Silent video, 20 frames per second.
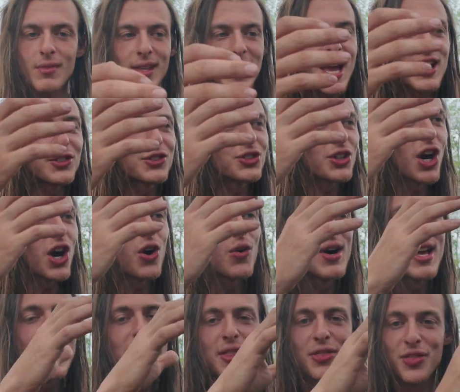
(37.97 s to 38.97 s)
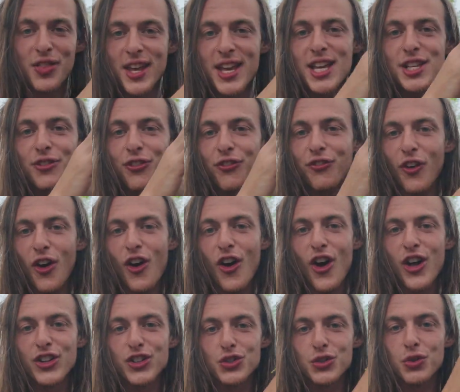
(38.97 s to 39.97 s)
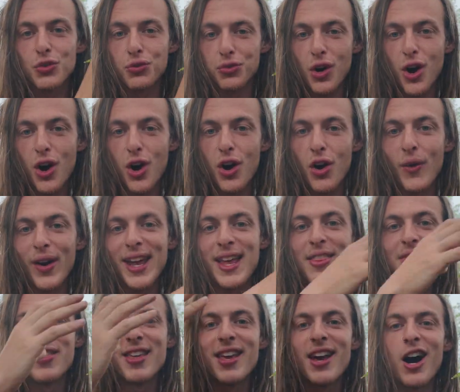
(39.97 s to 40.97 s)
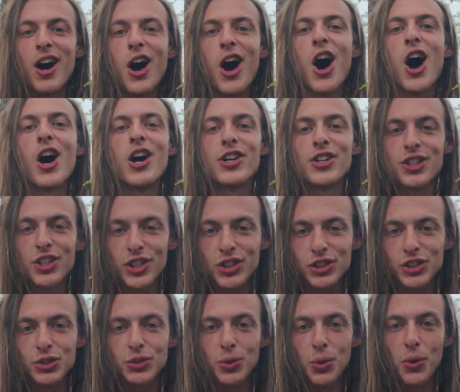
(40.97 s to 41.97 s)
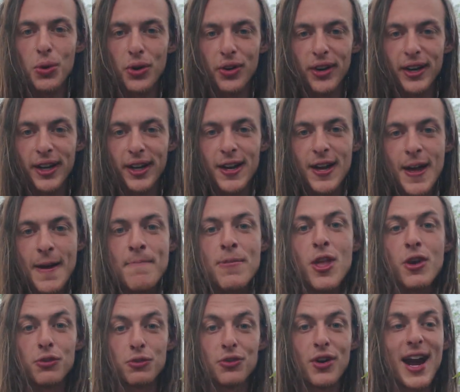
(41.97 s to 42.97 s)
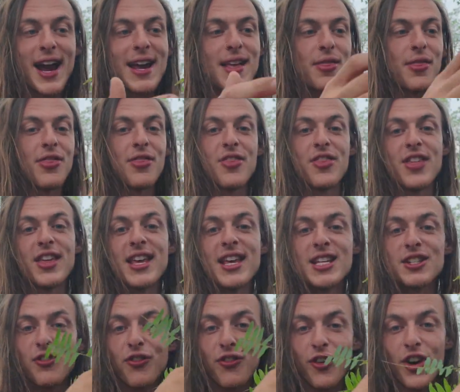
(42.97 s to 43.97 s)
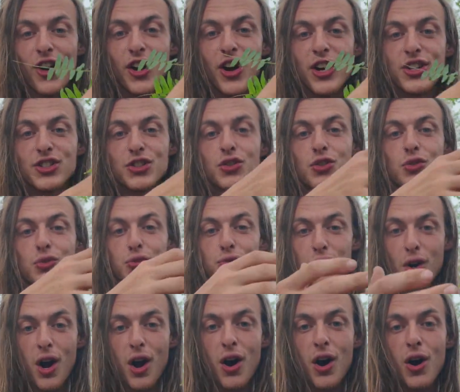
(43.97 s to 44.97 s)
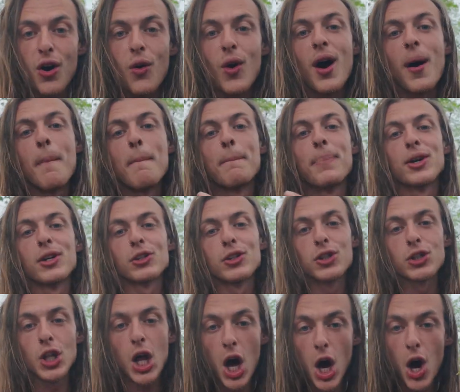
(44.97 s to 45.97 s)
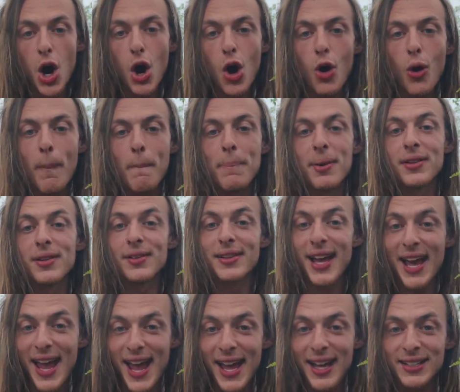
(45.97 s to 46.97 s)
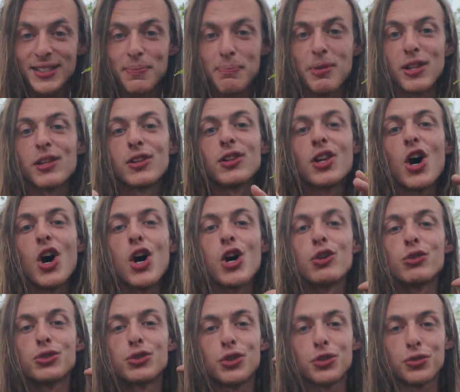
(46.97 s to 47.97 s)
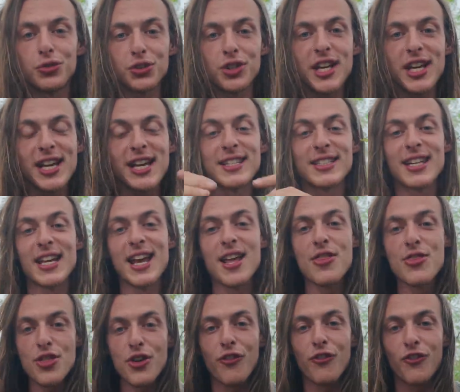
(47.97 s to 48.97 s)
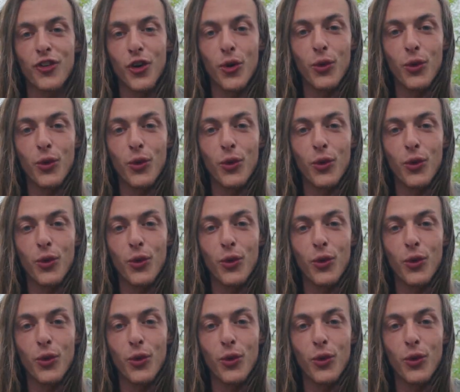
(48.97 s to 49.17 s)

And so these ferns grow in the understory, right? These ferns grow below plants, below trees, in the